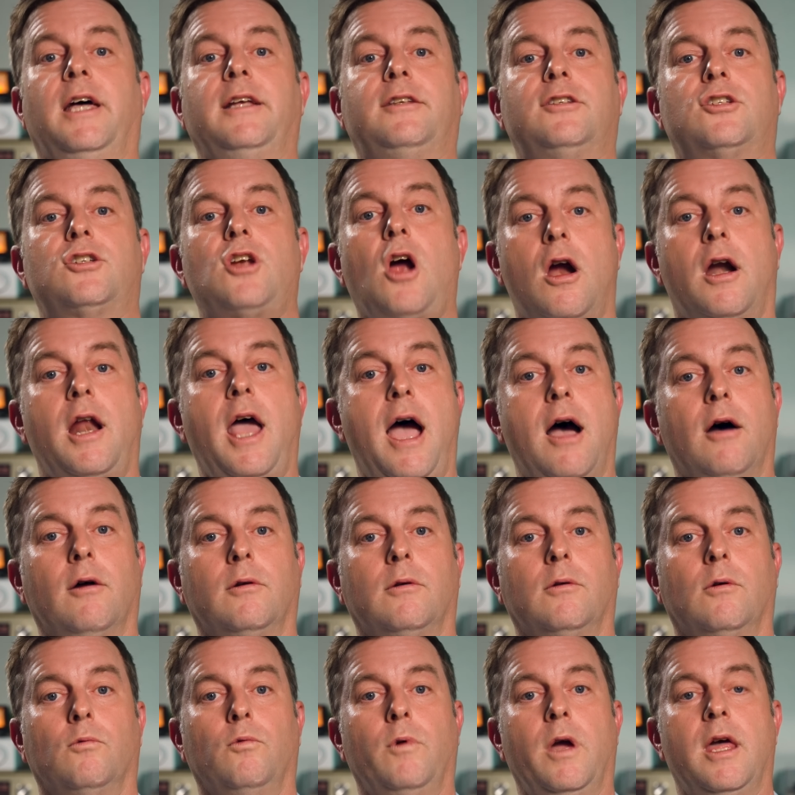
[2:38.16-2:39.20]
let's start
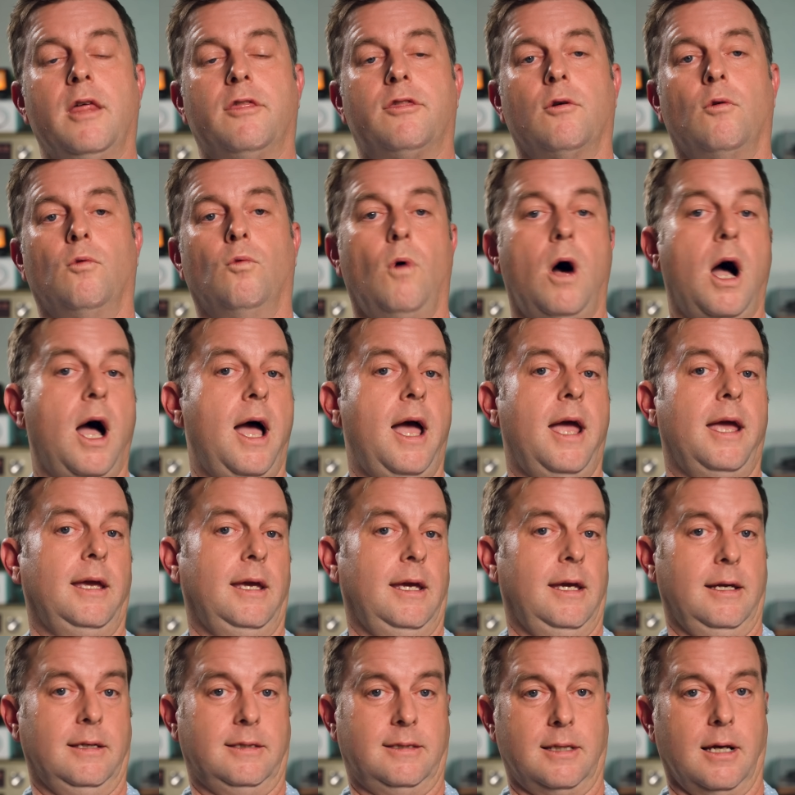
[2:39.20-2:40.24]
out with why
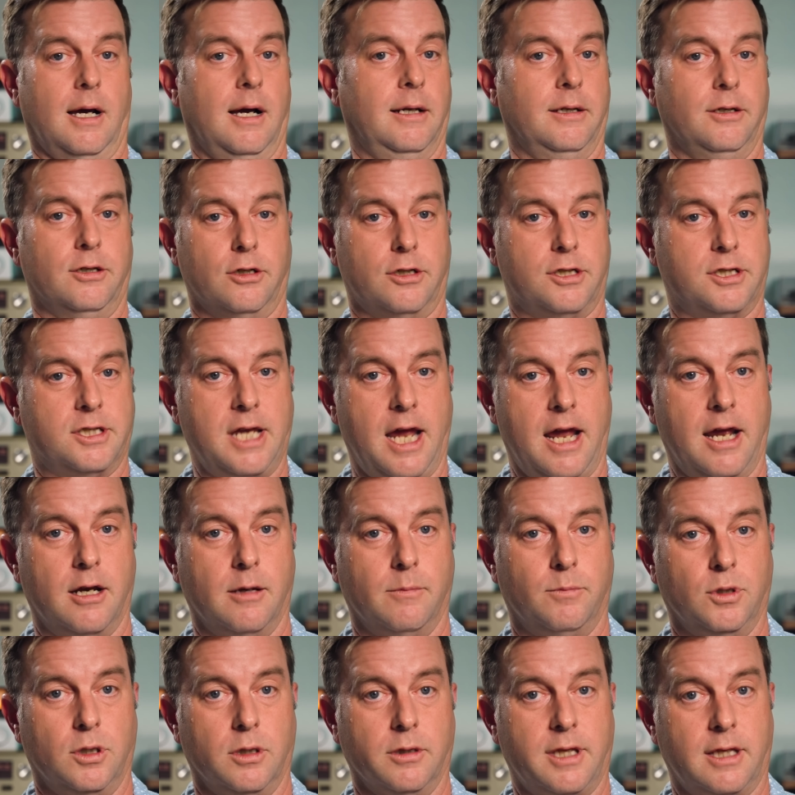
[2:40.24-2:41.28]
it's
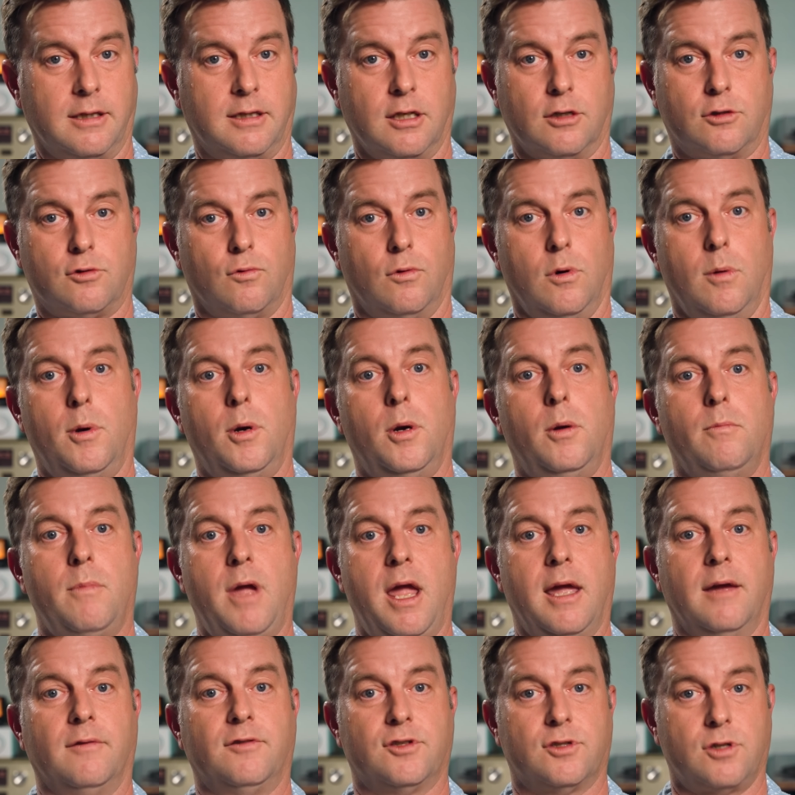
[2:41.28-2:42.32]
understandable that this rumor
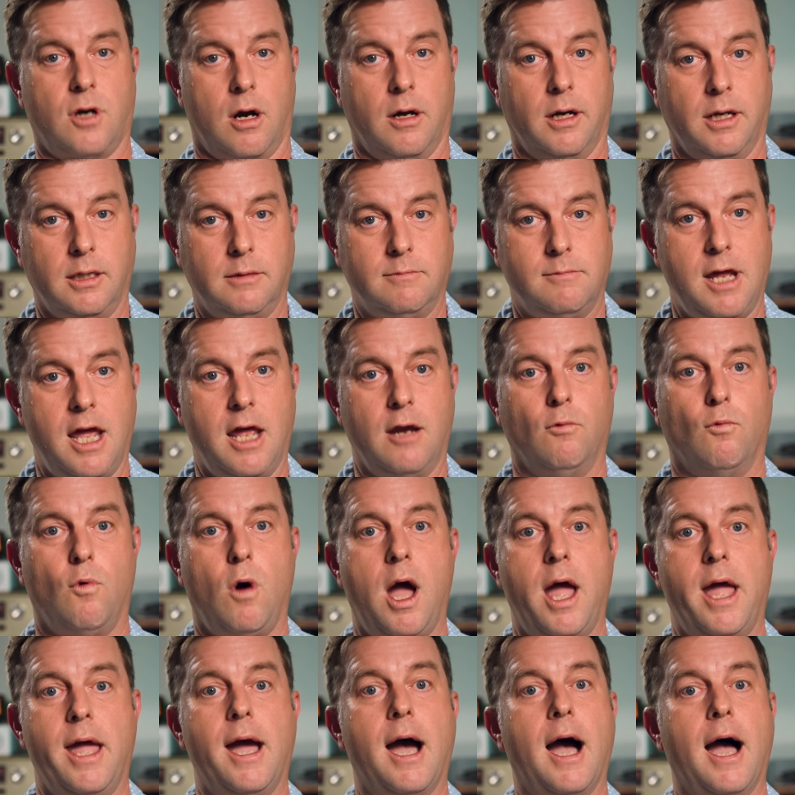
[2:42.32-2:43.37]
may have started and
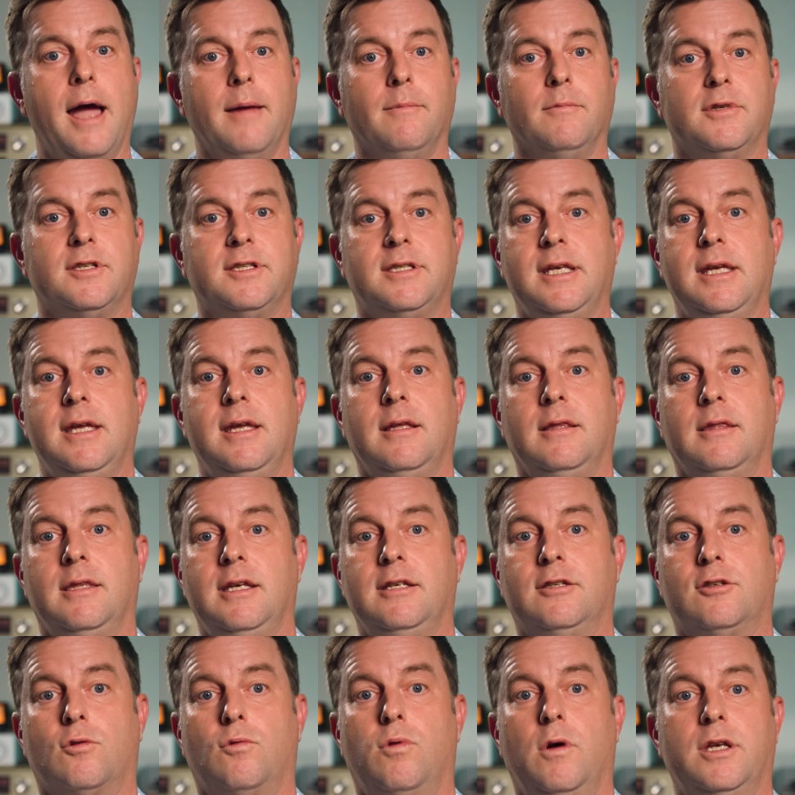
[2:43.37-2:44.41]
why I'm seeing
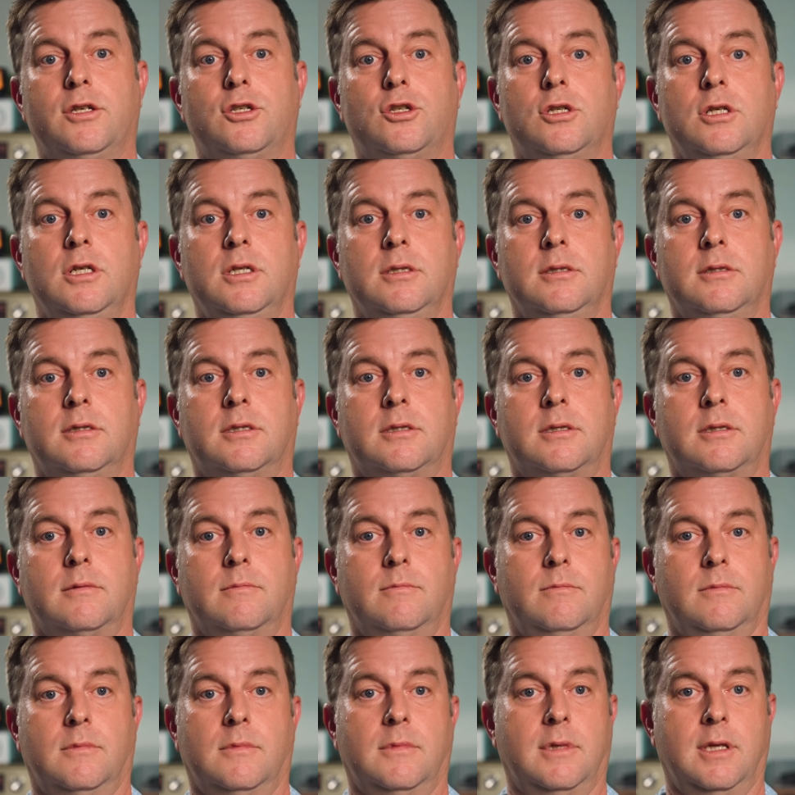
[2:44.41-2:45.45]
these questions
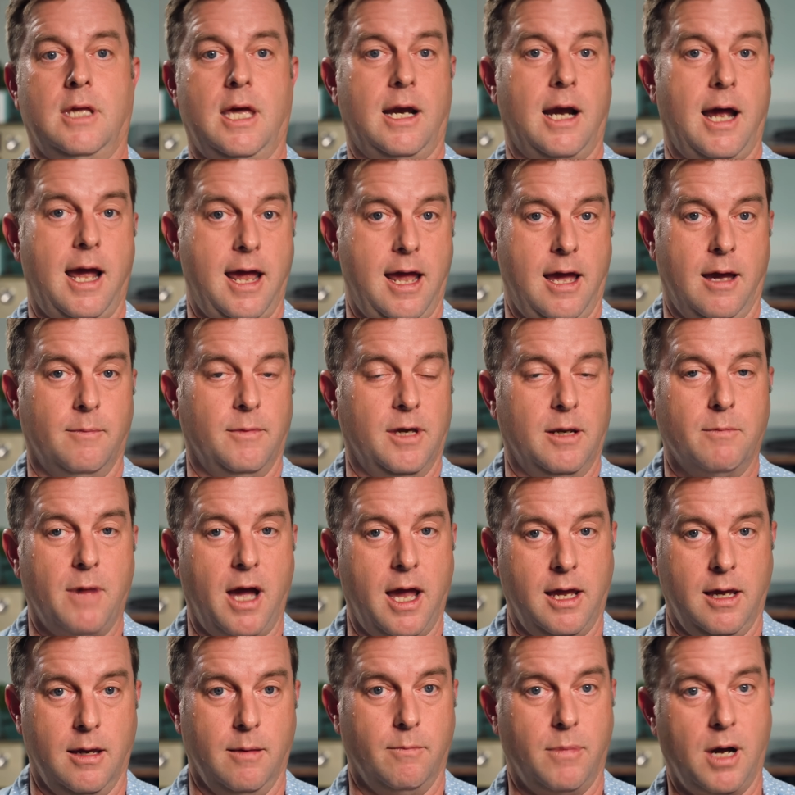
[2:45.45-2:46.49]
that I am in
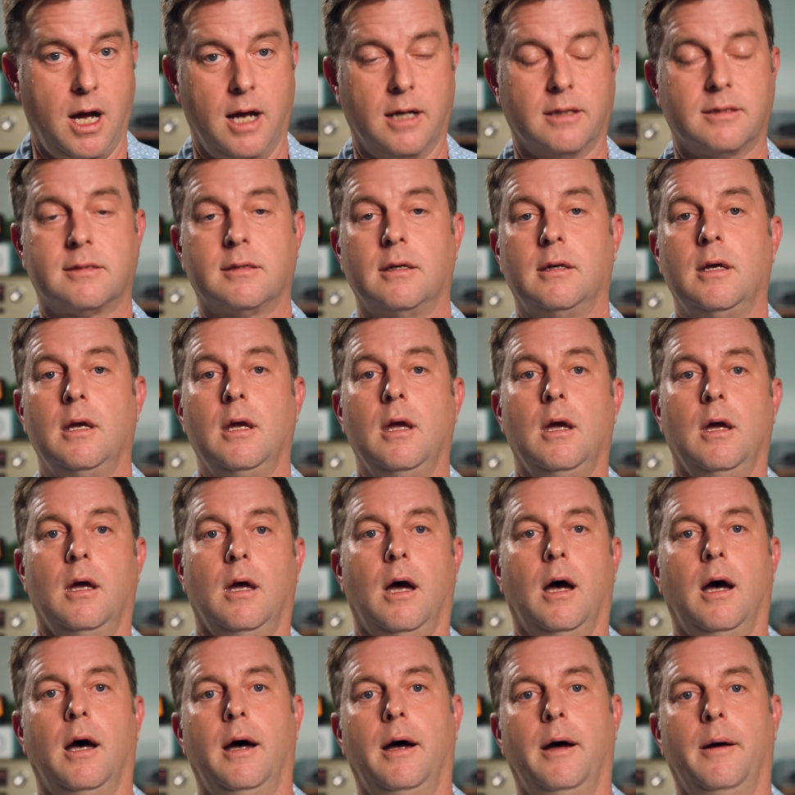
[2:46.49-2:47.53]
my inbox.
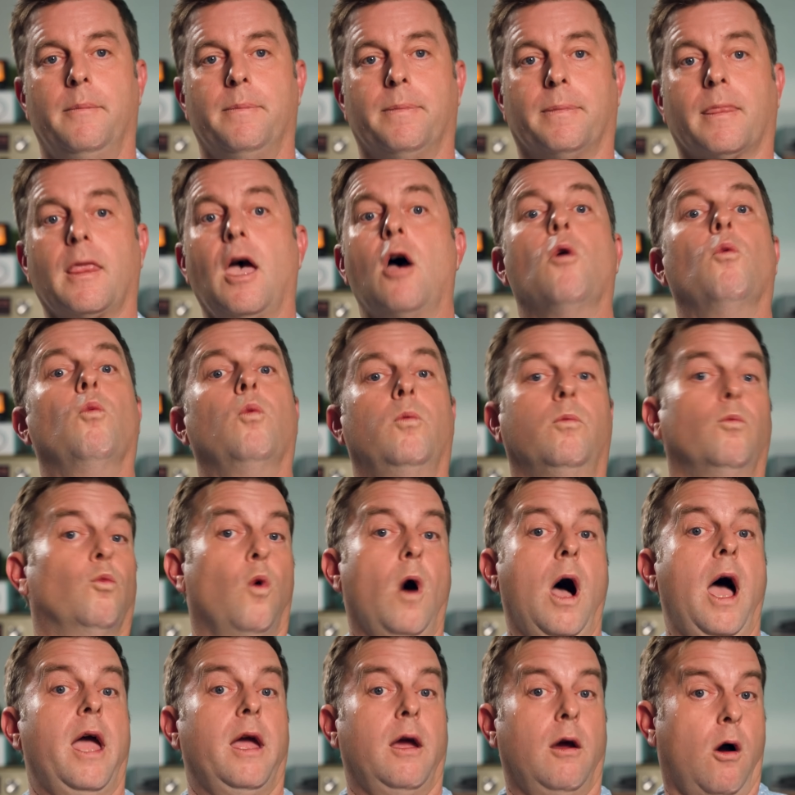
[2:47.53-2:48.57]
Um,
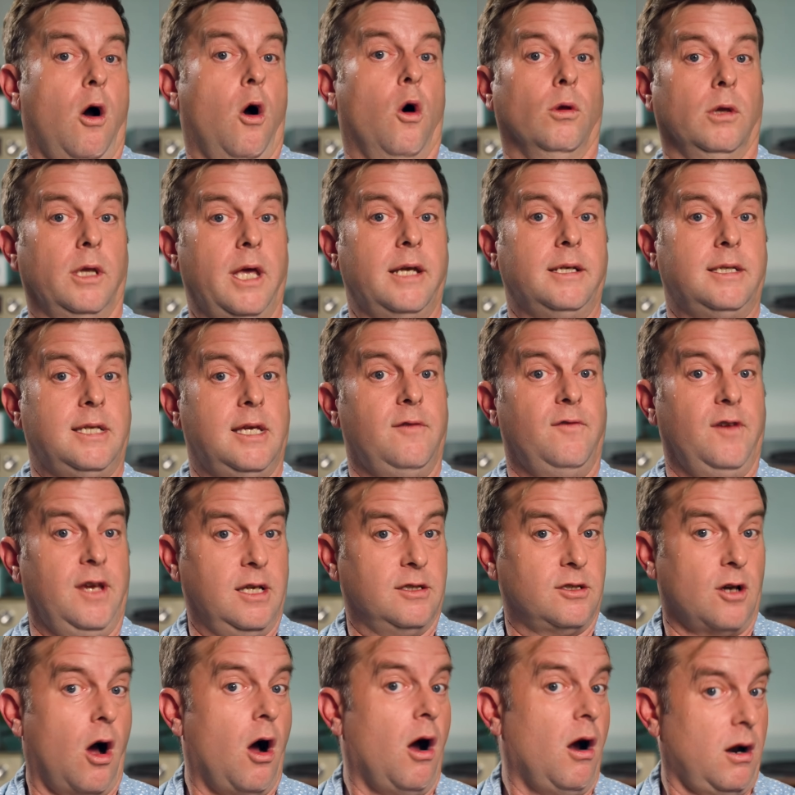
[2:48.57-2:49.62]
why OLED
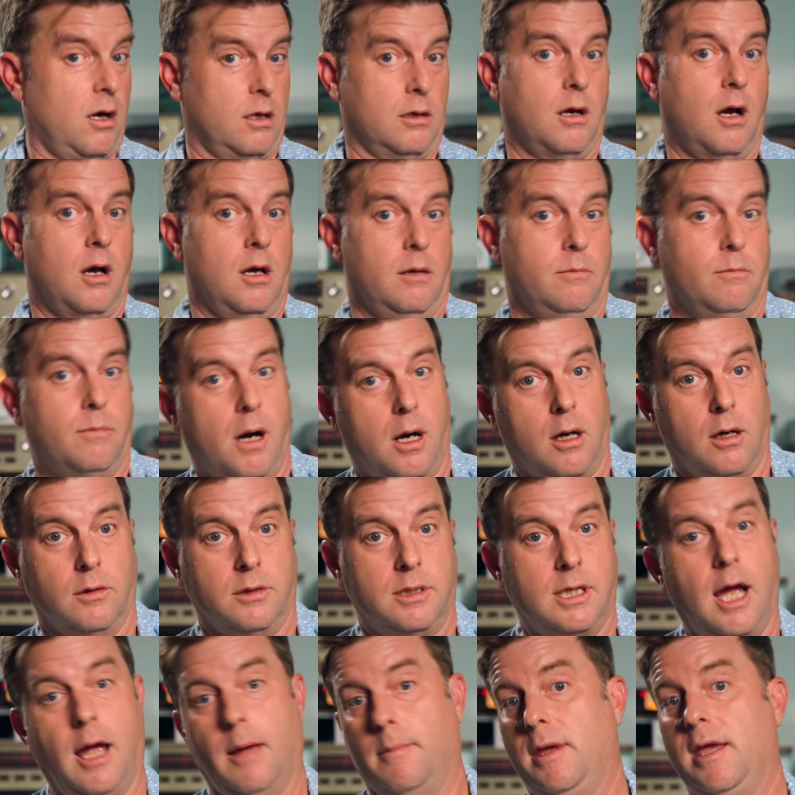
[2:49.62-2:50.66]
TVs are on borrowed
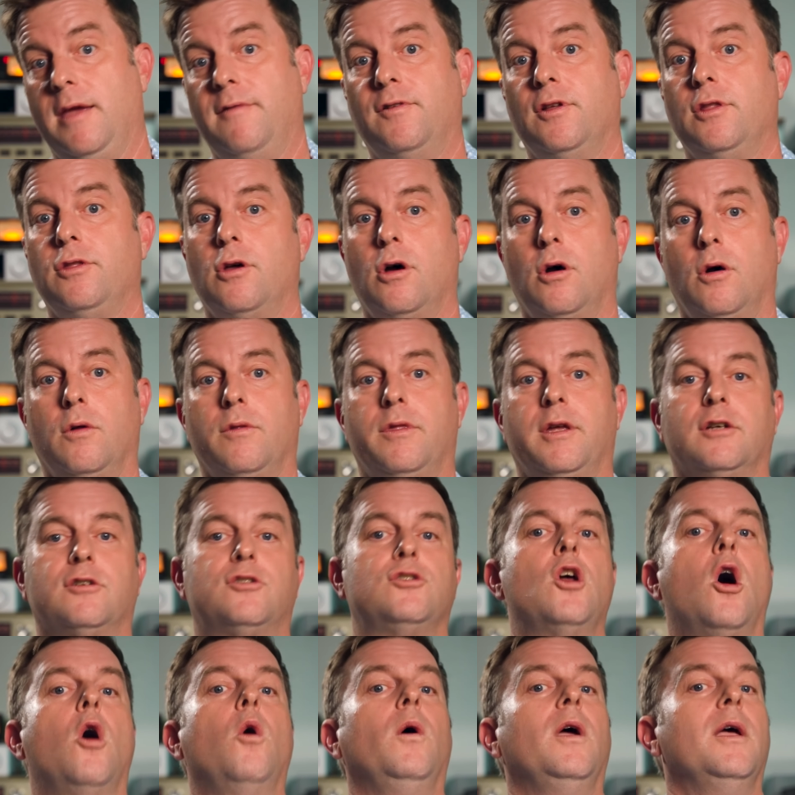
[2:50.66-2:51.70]
time, even though
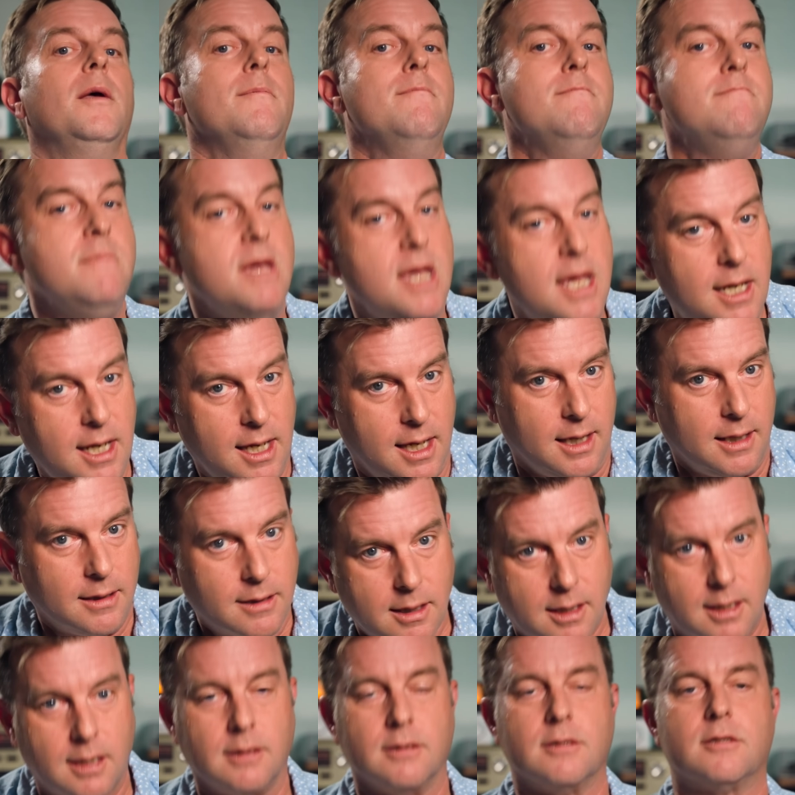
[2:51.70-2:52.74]
there's no
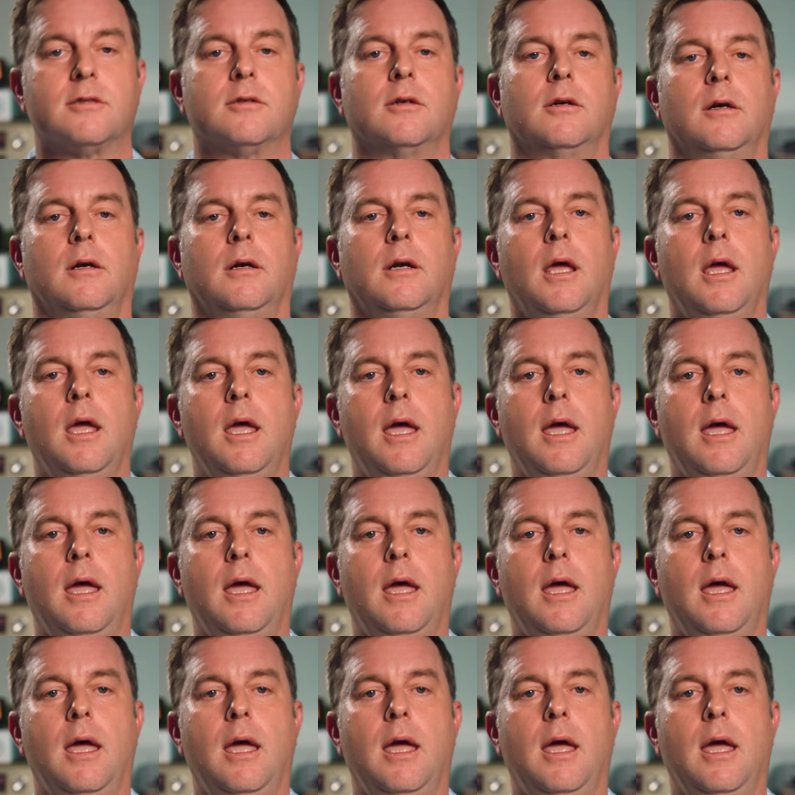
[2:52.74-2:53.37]
immediate concern.